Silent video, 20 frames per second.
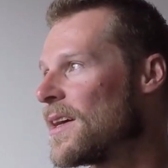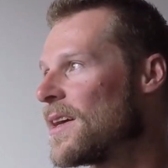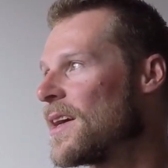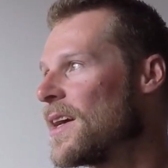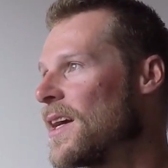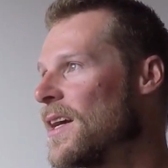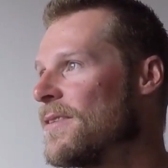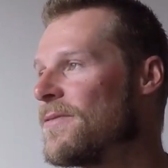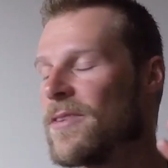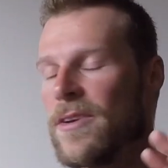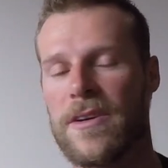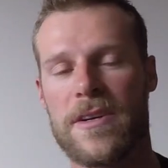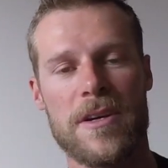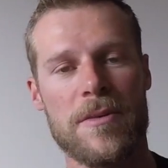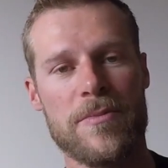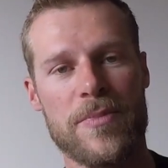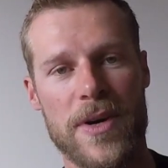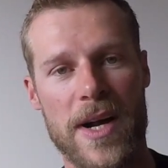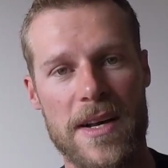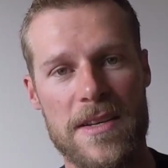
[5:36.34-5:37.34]
If your
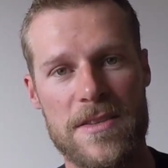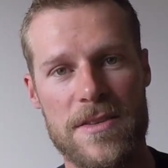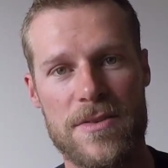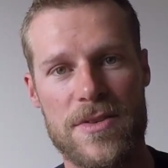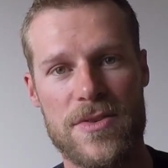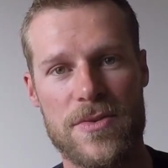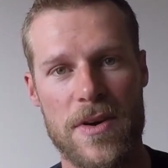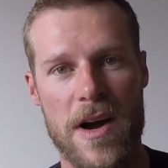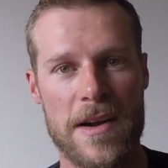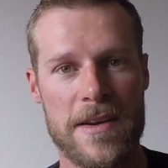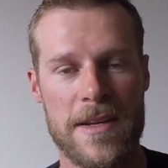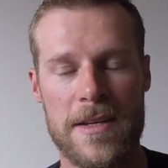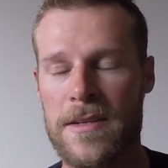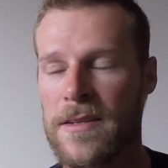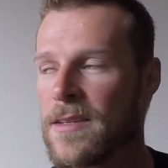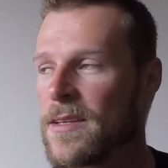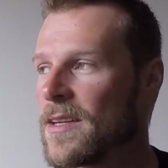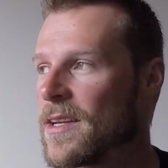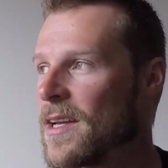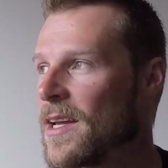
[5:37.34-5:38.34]
compressor's
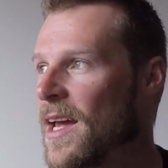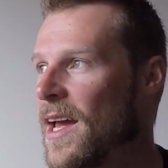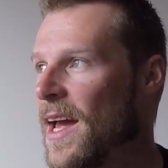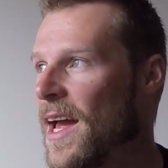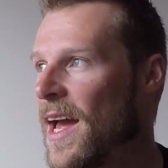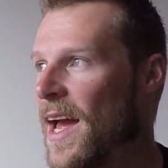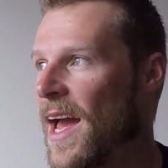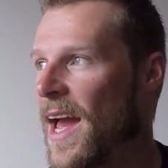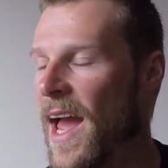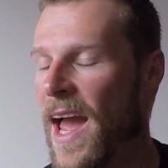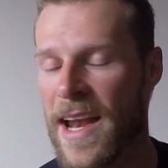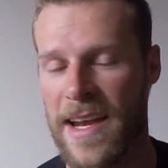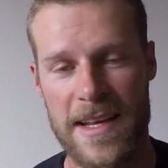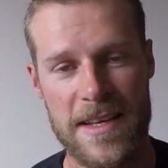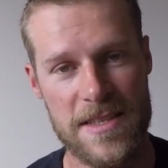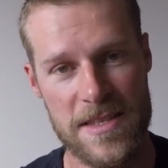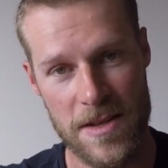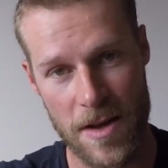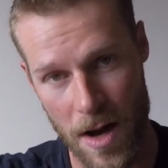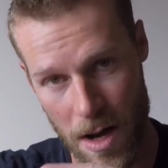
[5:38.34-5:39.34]
running and
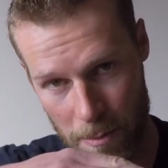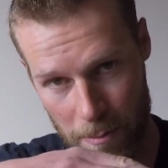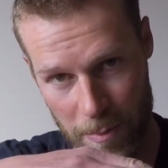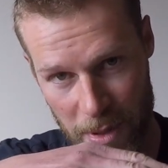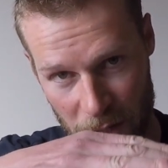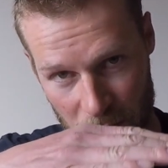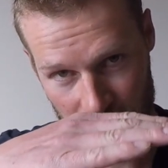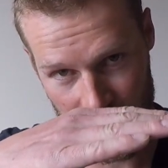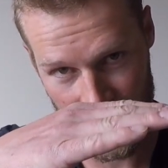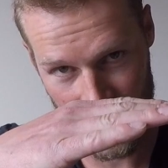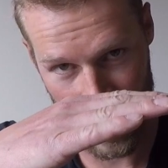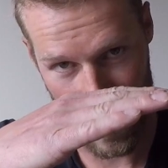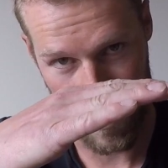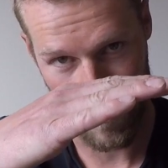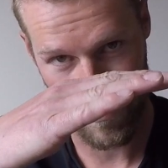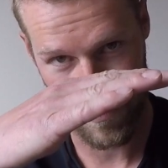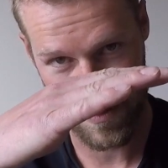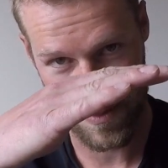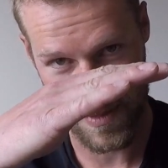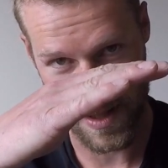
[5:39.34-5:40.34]
he's not building
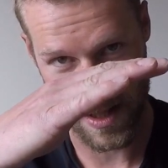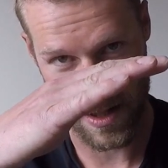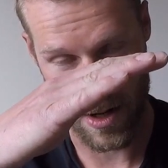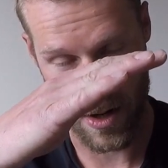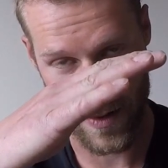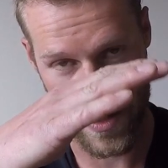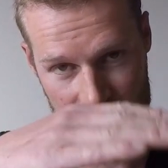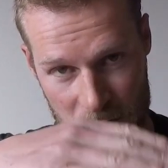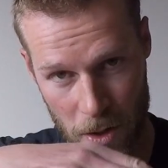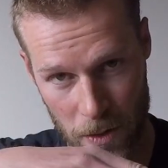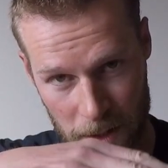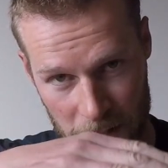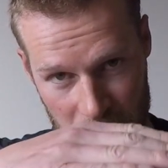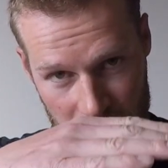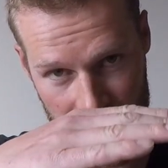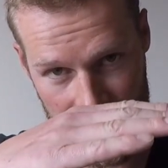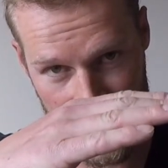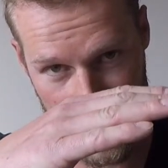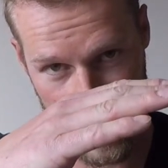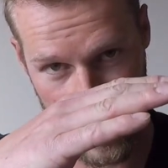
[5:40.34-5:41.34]
up, you know, he's only
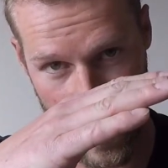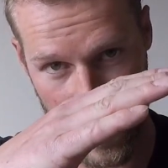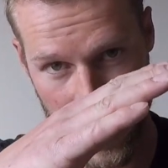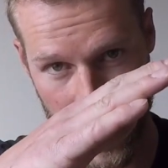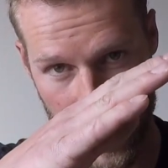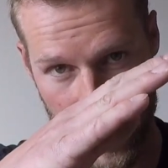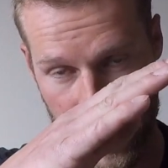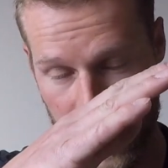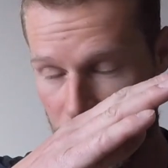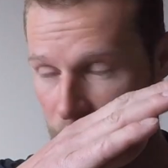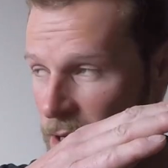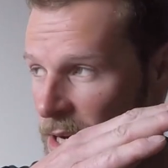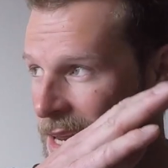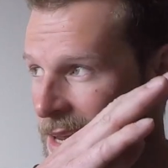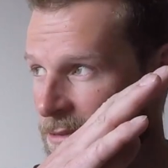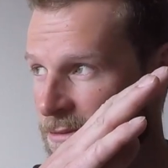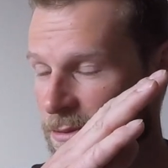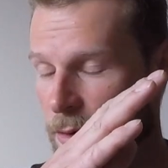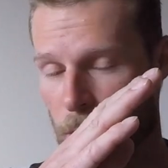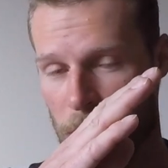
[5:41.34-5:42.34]
getting stuck at 30,
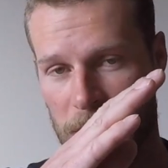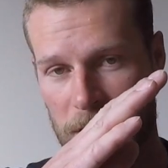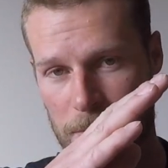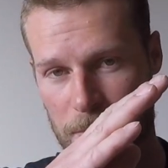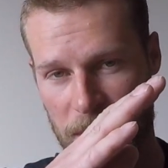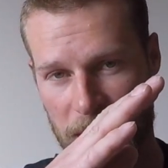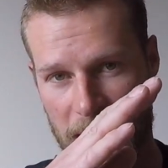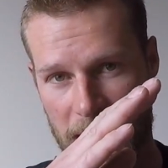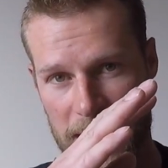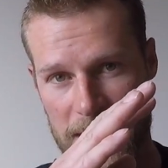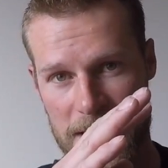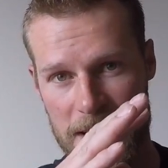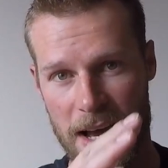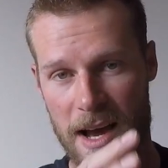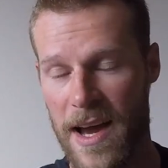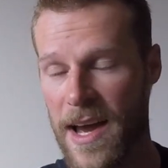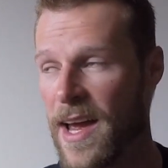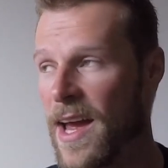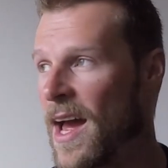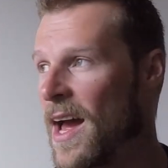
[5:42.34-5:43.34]
40
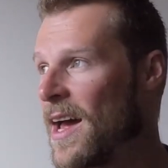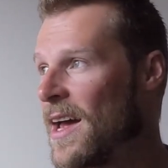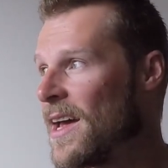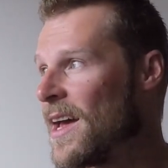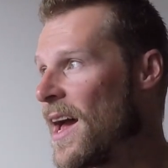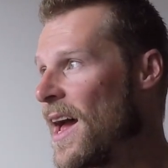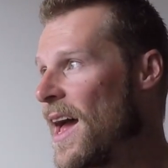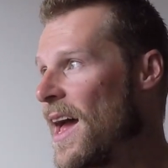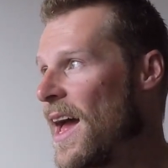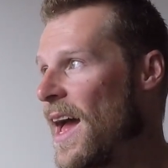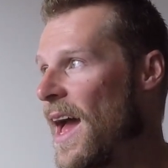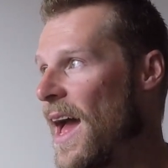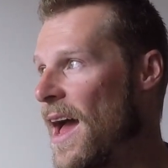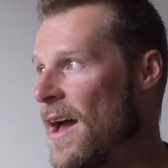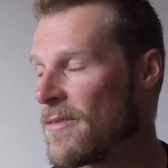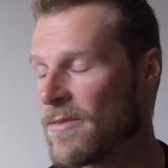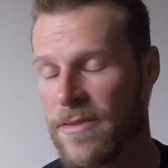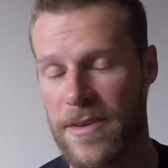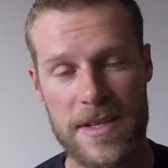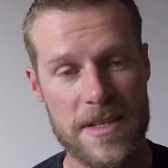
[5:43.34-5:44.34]
PSI,
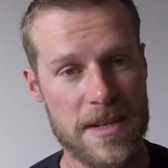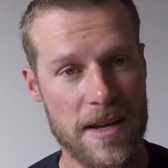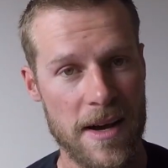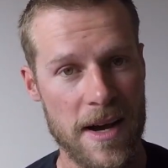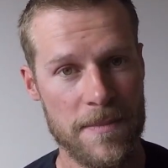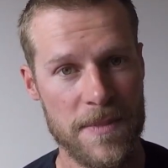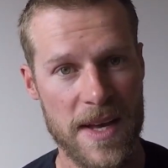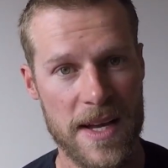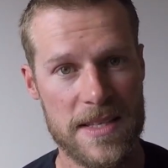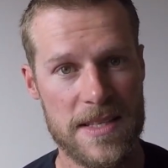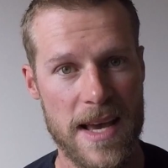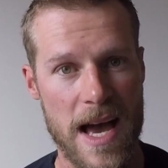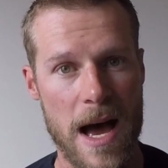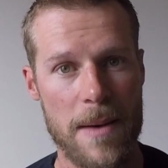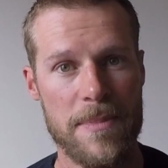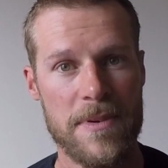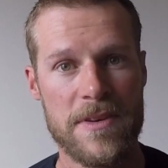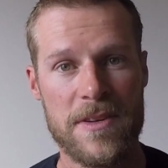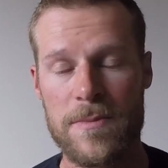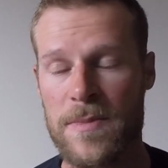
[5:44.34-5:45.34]
every time that's
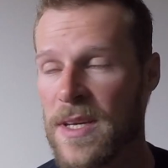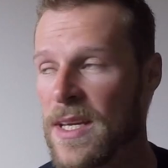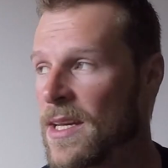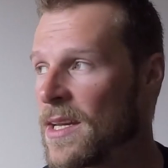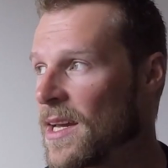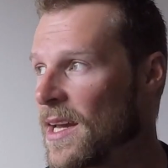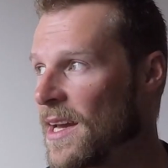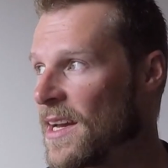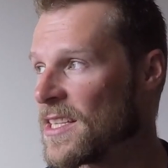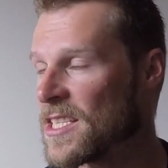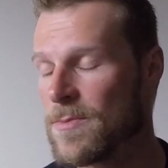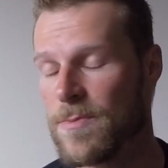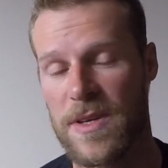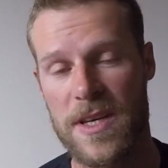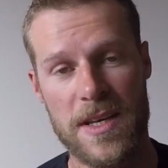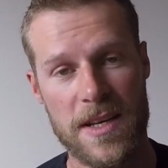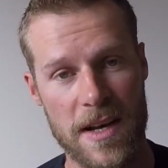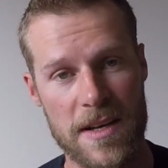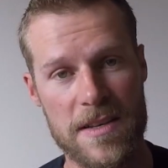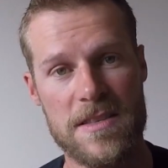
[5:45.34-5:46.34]
happened to me, it's
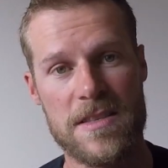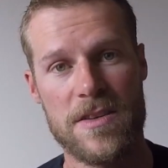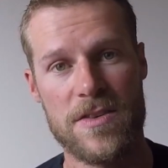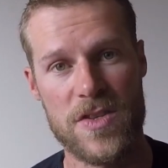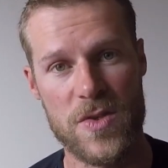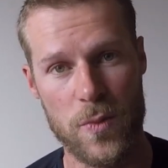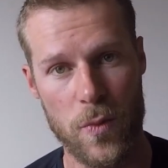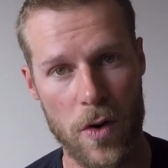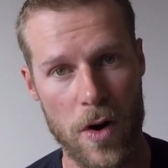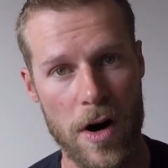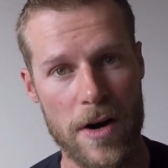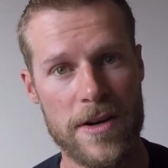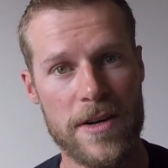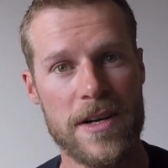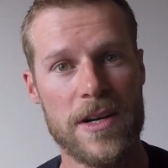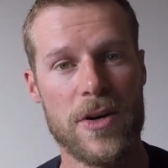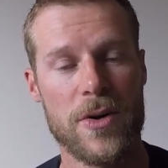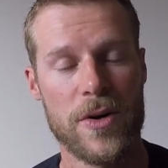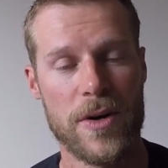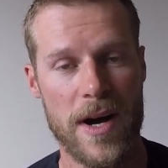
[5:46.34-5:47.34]
because there's
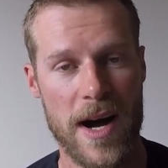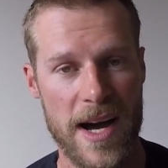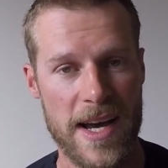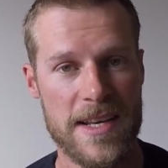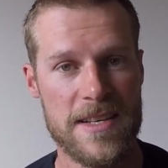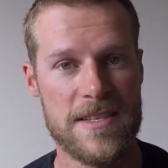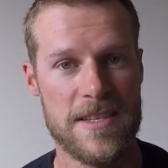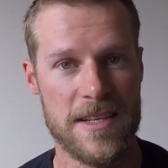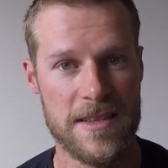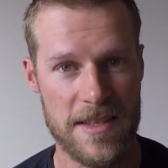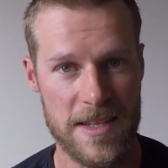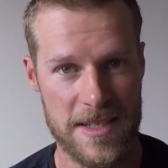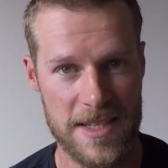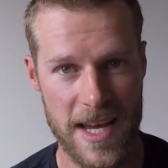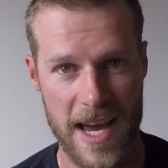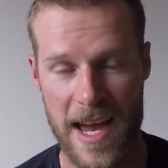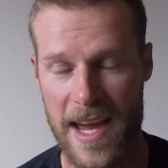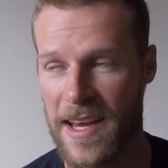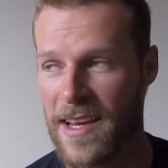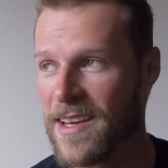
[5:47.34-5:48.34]
water or ice in the
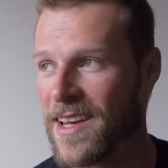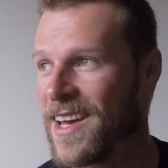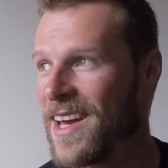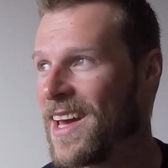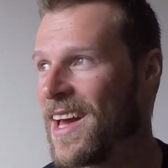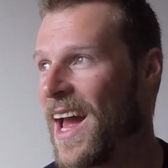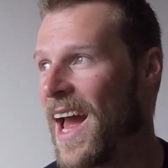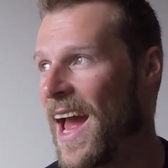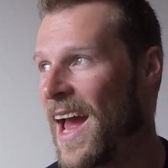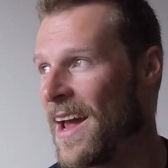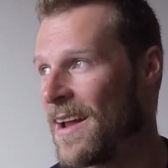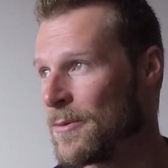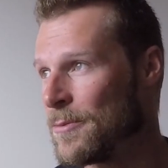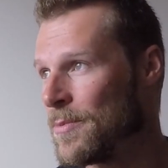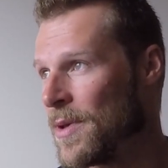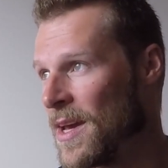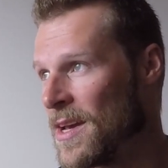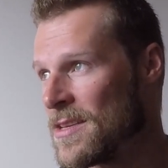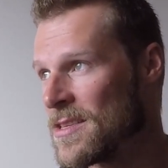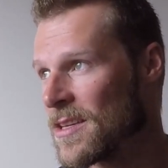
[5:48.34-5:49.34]
tank. And
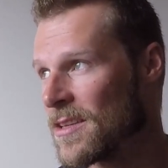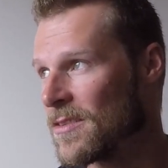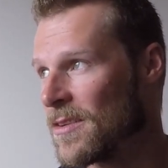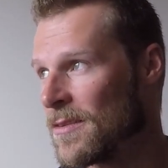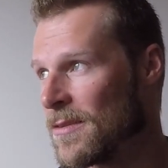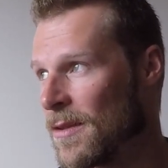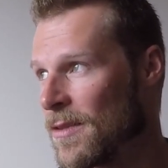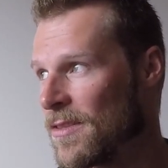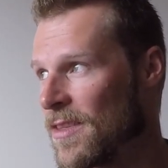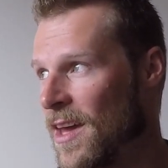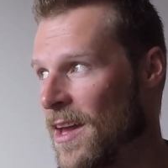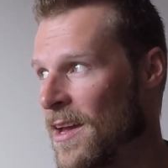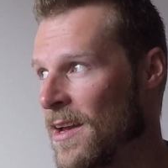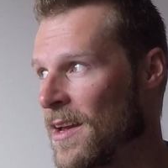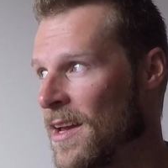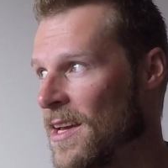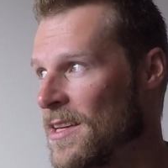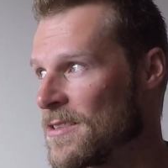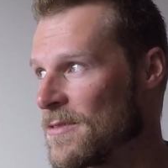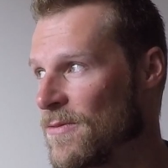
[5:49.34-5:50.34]
basically the thing
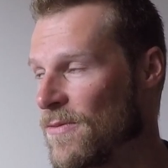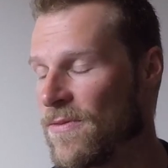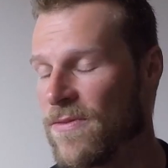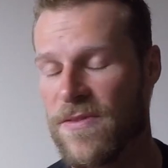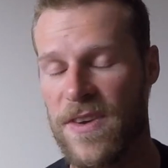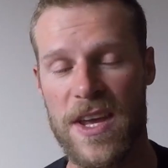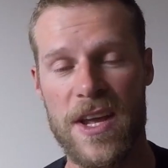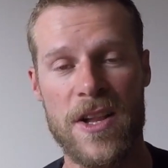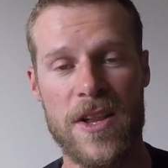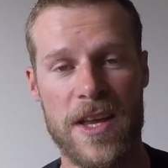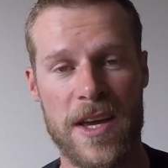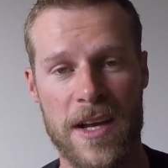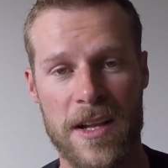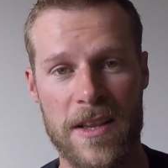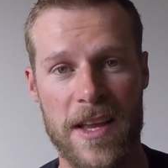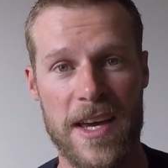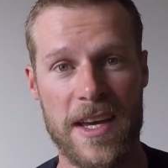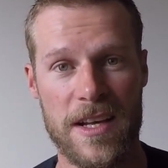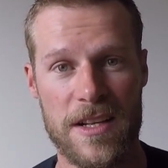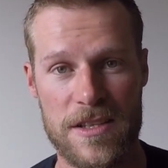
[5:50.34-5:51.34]
is feeling
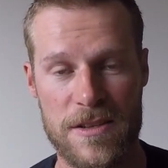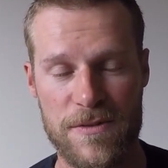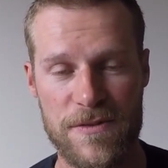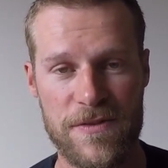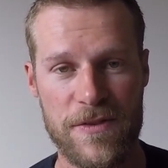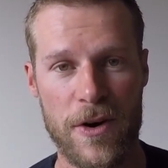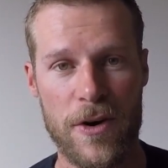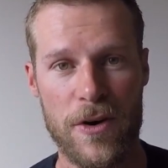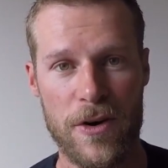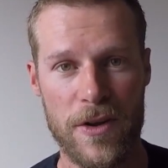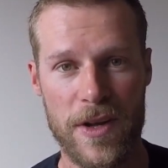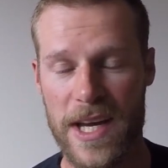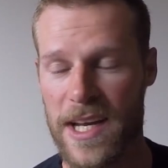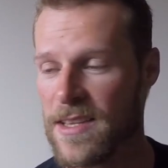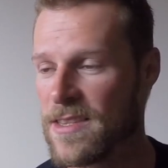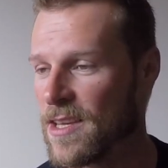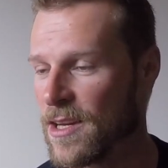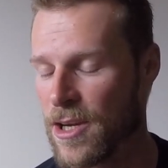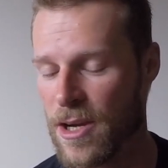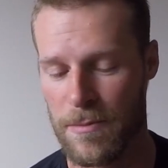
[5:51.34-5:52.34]
like it's full.
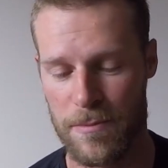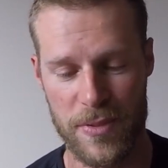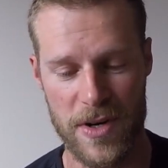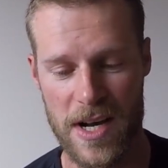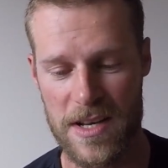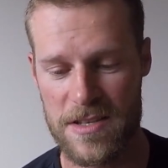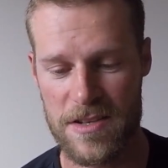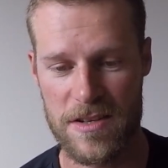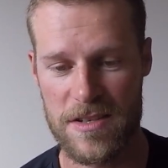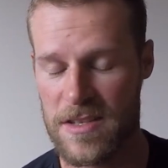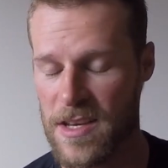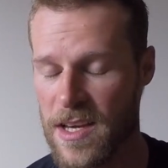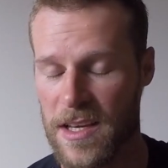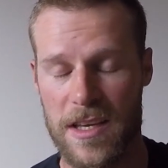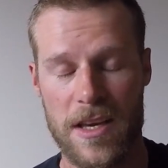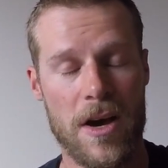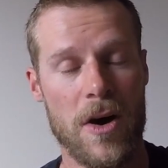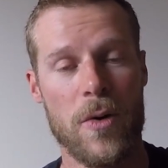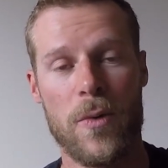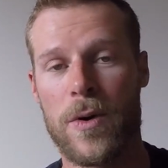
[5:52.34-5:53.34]
The compressor's like,
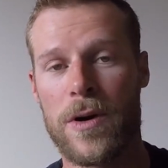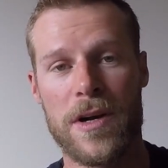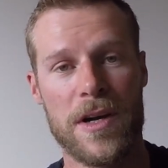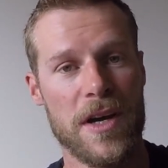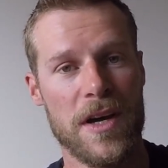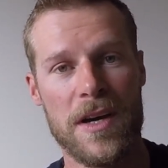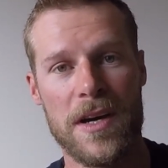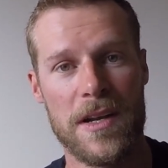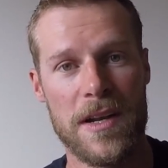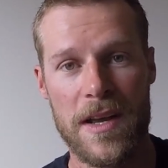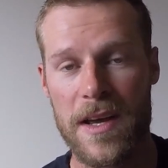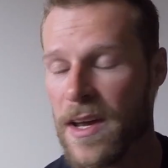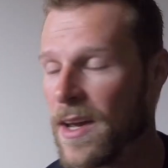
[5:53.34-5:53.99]
yo, we're good.